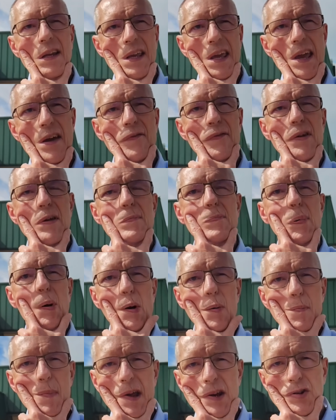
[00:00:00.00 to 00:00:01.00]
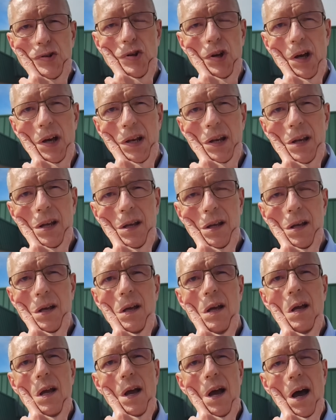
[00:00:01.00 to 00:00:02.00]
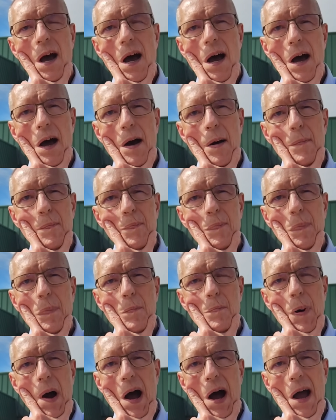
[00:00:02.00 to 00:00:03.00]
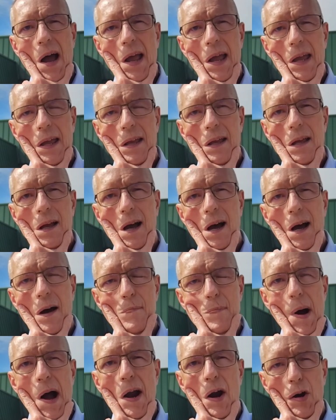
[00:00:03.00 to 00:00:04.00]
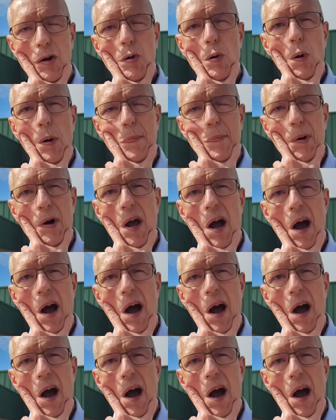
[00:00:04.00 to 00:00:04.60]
And given permission by our corporate